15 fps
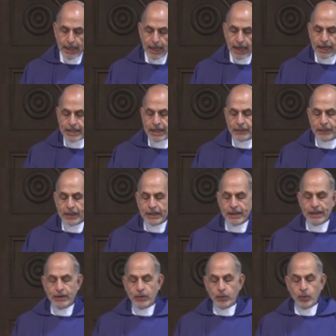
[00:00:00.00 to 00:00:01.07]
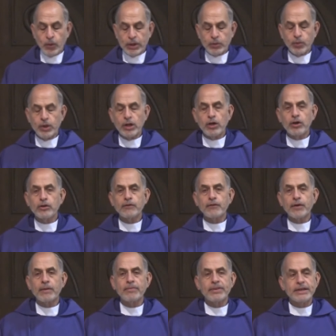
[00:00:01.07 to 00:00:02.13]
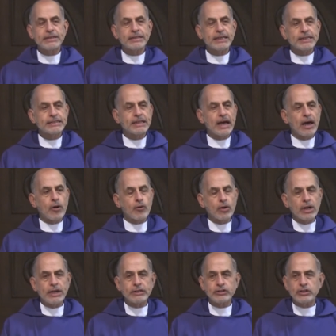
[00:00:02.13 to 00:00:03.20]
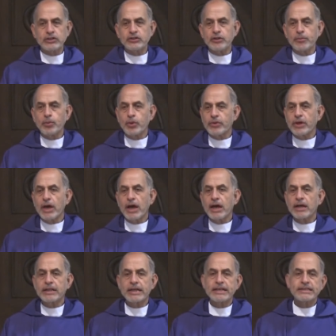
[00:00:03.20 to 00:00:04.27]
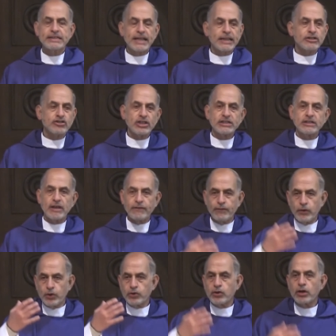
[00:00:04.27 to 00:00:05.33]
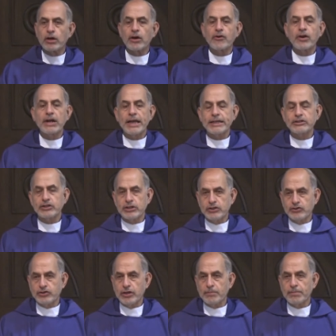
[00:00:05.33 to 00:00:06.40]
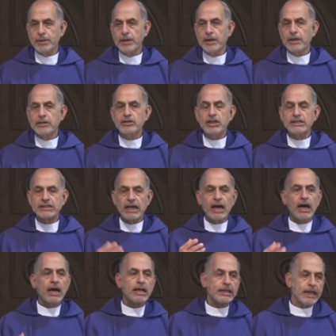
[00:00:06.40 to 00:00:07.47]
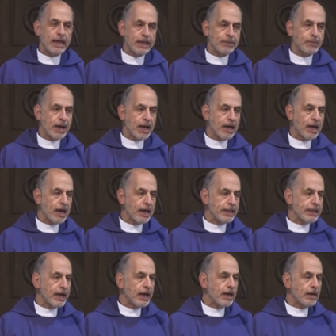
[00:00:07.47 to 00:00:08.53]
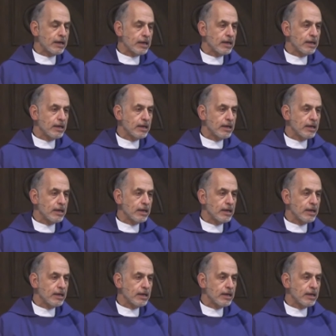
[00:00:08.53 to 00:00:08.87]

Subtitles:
And I think what we learn from this is our relationship with God is not just a vertical relationship, just God and I,